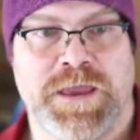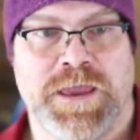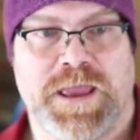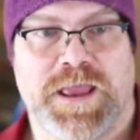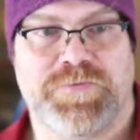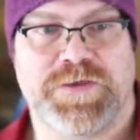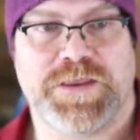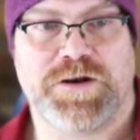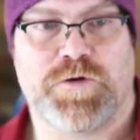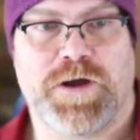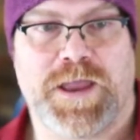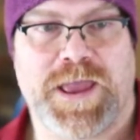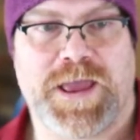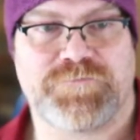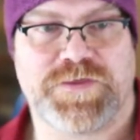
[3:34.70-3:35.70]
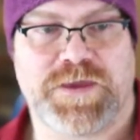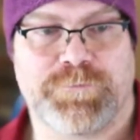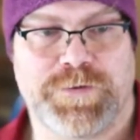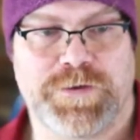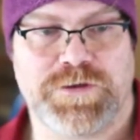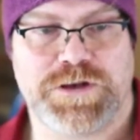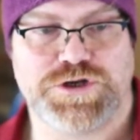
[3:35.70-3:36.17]
and they don't have the
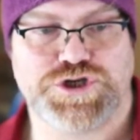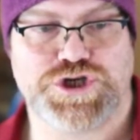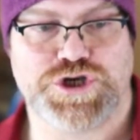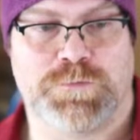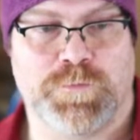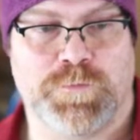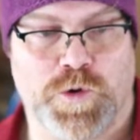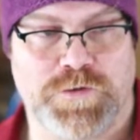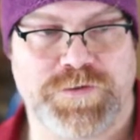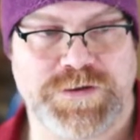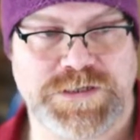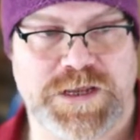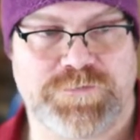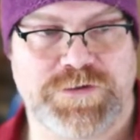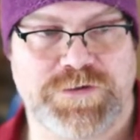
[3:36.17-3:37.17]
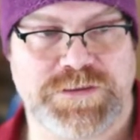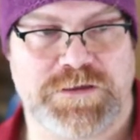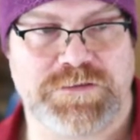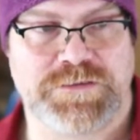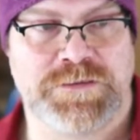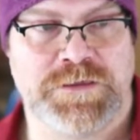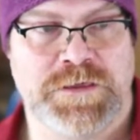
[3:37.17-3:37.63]
ability to show more than 10
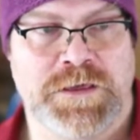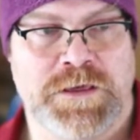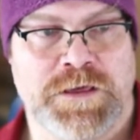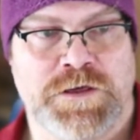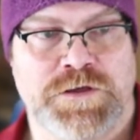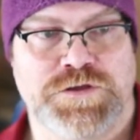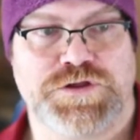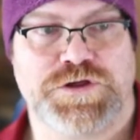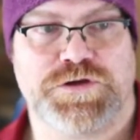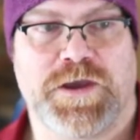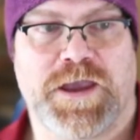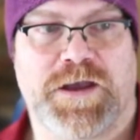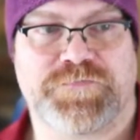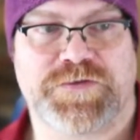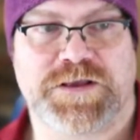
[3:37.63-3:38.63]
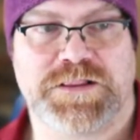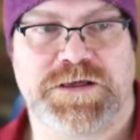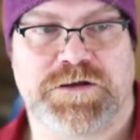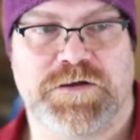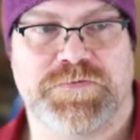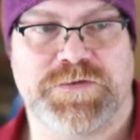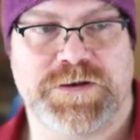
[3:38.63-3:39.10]
results. So you have to
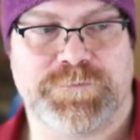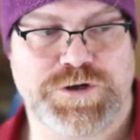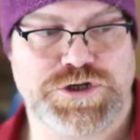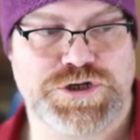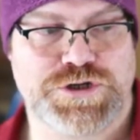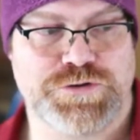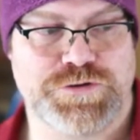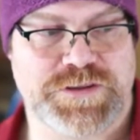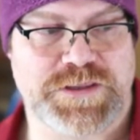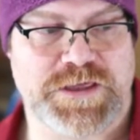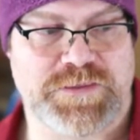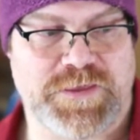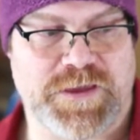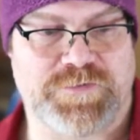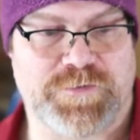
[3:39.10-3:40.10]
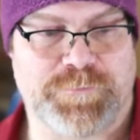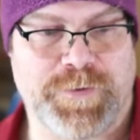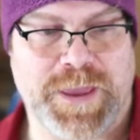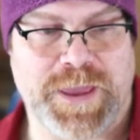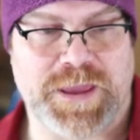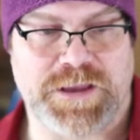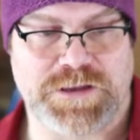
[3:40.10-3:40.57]
click on the number 2 to see the other
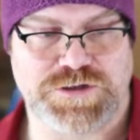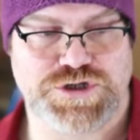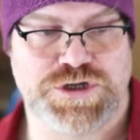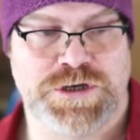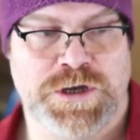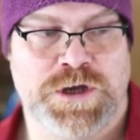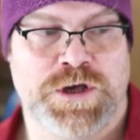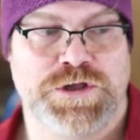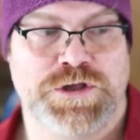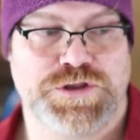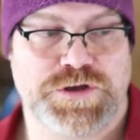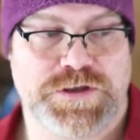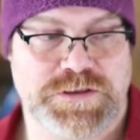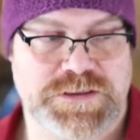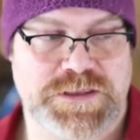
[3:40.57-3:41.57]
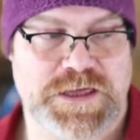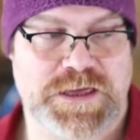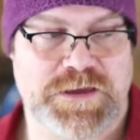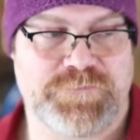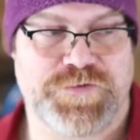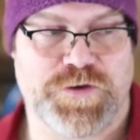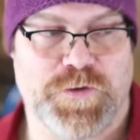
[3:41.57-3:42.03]
page. So you can
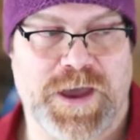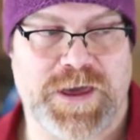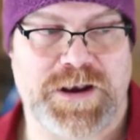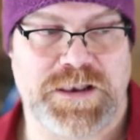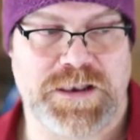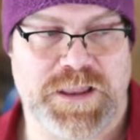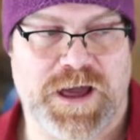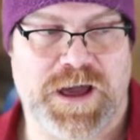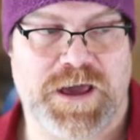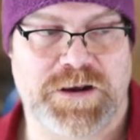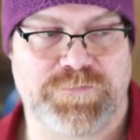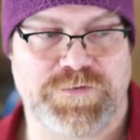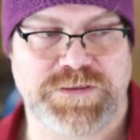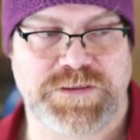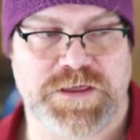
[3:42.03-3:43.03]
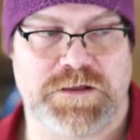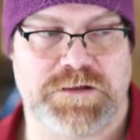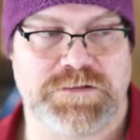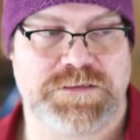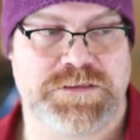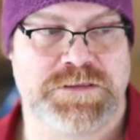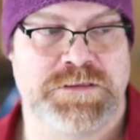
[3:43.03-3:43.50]
see if you had a lot of
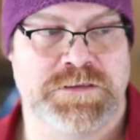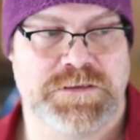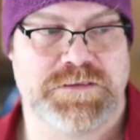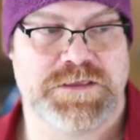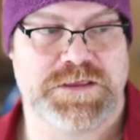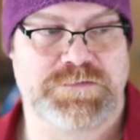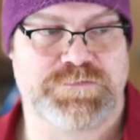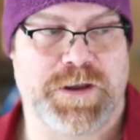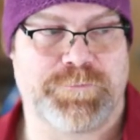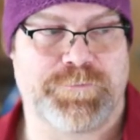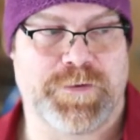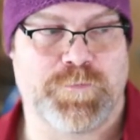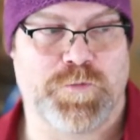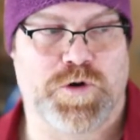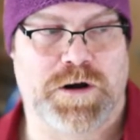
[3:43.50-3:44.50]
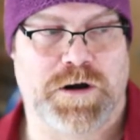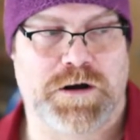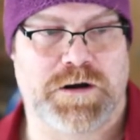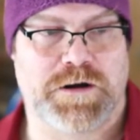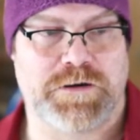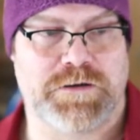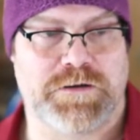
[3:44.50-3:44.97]
results, this might be
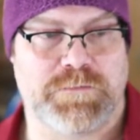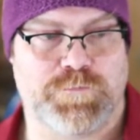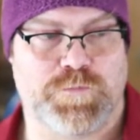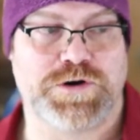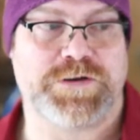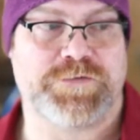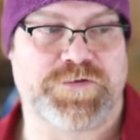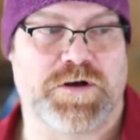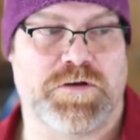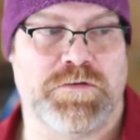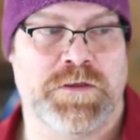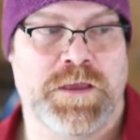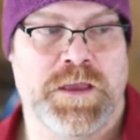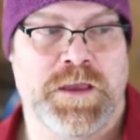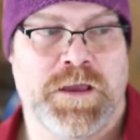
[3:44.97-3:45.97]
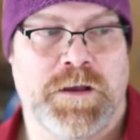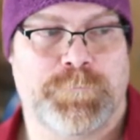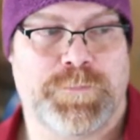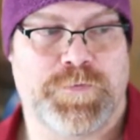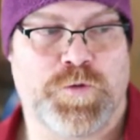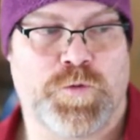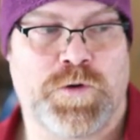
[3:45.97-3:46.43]
more difficult.
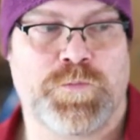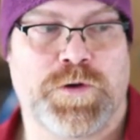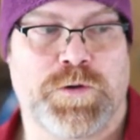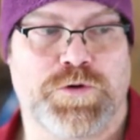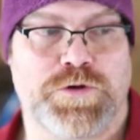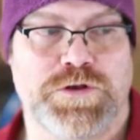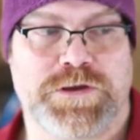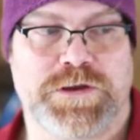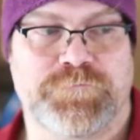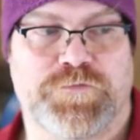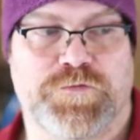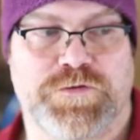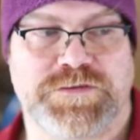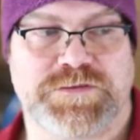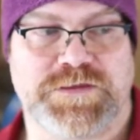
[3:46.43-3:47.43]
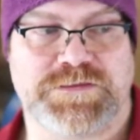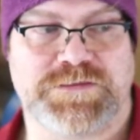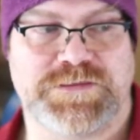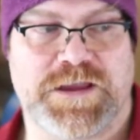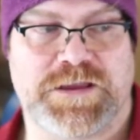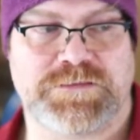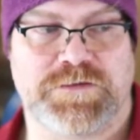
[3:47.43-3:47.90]
But the one we were looking for is this
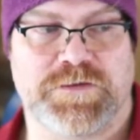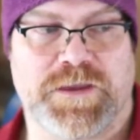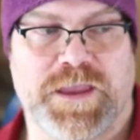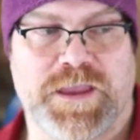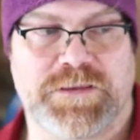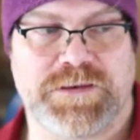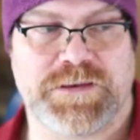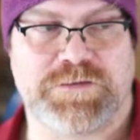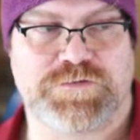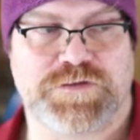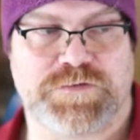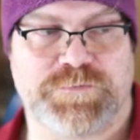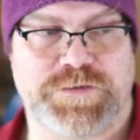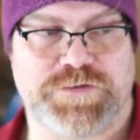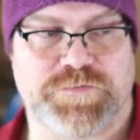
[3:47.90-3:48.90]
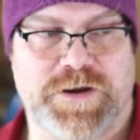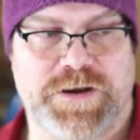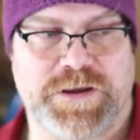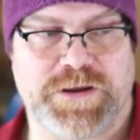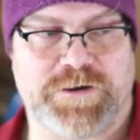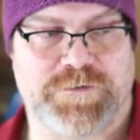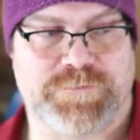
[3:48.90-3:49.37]
dental hand instruments right here.